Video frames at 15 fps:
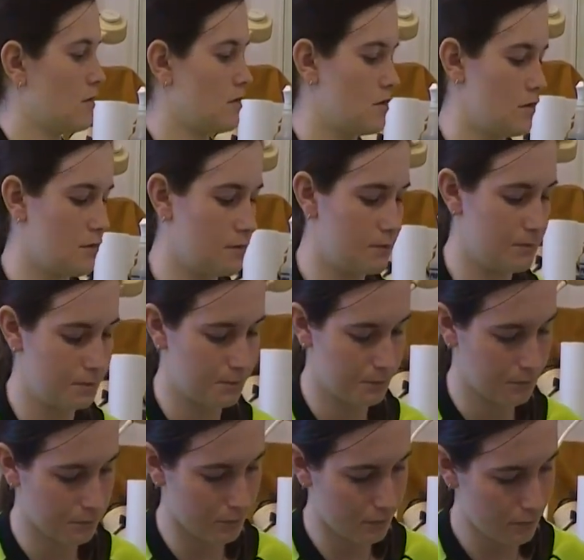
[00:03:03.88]

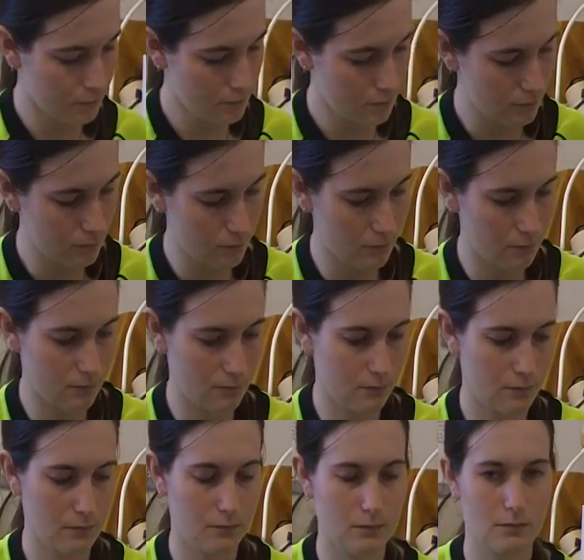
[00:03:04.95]

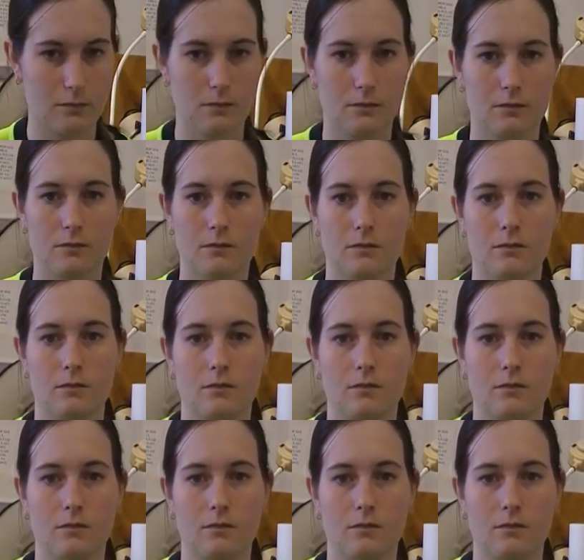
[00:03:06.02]
Nothing is said.